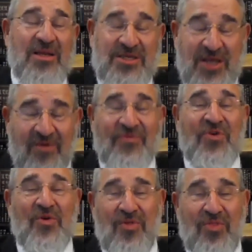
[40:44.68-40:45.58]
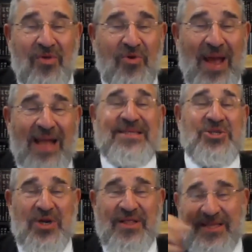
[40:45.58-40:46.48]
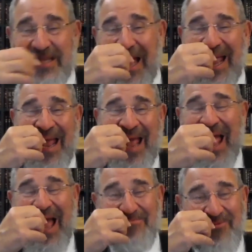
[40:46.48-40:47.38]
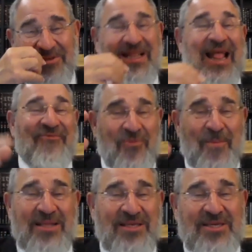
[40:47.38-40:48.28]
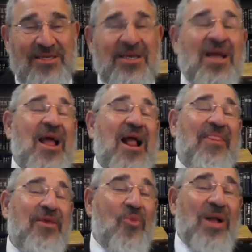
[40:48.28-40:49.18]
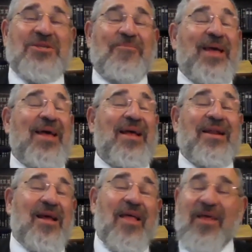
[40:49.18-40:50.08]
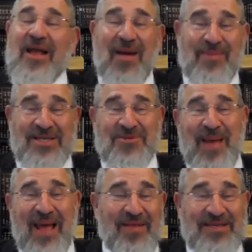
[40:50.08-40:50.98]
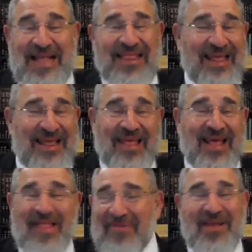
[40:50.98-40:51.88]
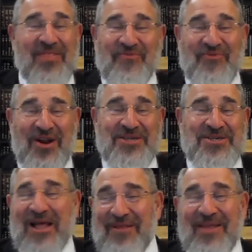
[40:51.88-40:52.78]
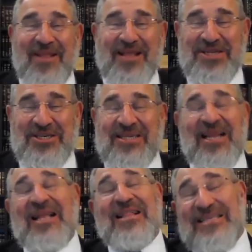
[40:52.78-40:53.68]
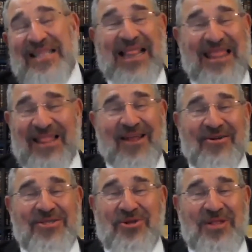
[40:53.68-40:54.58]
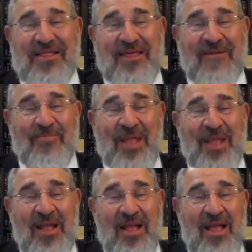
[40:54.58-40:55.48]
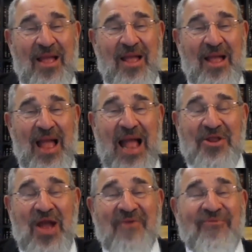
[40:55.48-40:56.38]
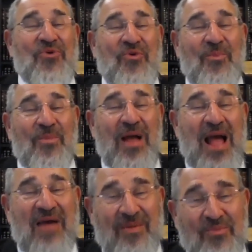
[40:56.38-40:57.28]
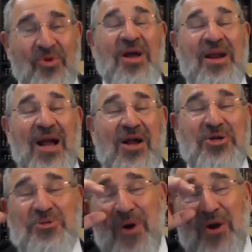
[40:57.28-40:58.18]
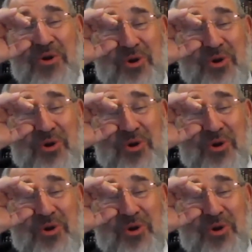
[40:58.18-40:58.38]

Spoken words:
served you, you ate it during the day and what was left melted, and you went to bed and the cupboard is bare. There's nothing there, nothing in the fridge, nothing in the kitchen. There's nothing there at all, nothing. And you have to have a emunah in HaKadosh Baruch